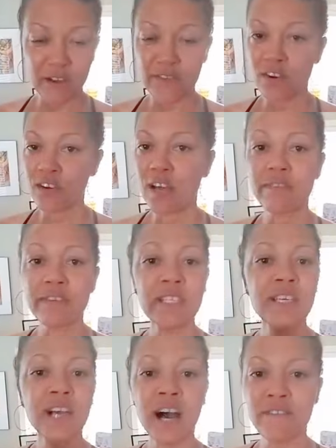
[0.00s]
if you're not
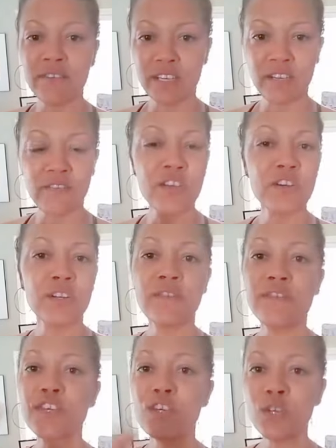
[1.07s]
feeling confident, if
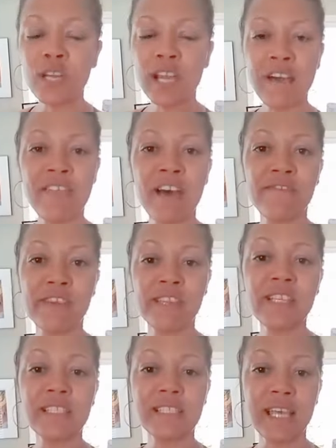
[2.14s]
you don't have that
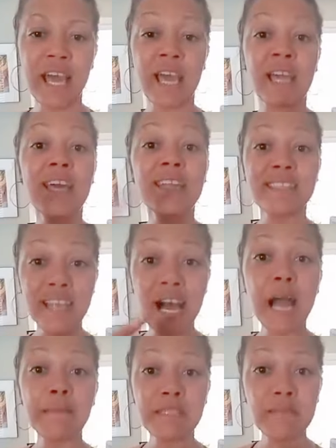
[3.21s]
feeling today, it's
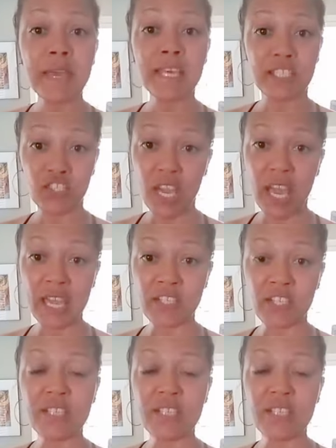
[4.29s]
time to make a change.